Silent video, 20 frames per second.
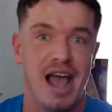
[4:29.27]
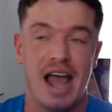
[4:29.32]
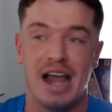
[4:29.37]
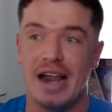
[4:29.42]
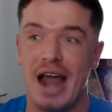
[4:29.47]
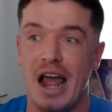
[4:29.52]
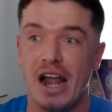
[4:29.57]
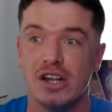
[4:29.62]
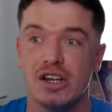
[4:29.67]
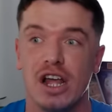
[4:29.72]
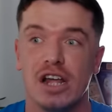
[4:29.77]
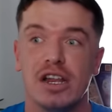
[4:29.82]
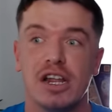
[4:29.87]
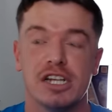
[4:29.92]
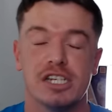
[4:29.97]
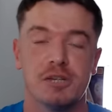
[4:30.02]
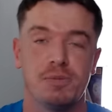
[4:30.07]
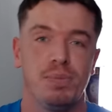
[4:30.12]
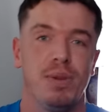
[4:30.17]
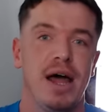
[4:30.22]
And
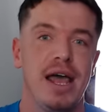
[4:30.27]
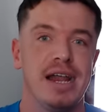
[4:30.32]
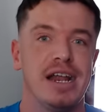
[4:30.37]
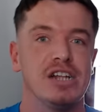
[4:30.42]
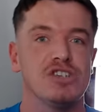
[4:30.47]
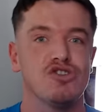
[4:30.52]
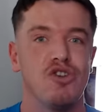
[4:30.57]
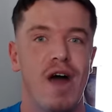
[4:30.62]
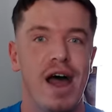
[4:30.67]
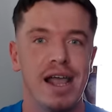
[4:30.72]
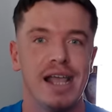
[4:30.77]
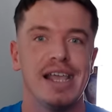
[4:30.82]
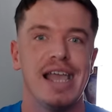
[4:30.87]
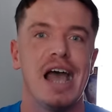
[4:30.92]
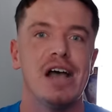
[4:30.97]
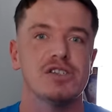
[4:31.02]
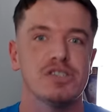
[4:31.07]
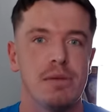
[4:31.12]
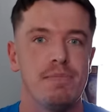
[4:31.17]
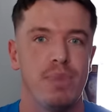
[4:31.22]
explain and try and
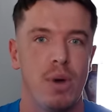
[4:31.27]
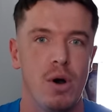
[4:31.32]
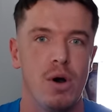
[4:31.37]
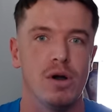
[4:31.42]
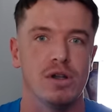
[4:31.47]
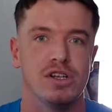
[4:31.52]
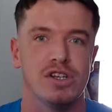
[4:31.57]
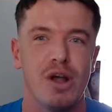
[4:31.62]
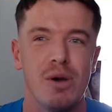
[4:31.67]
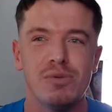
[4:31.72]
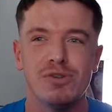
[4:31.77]
get us on board.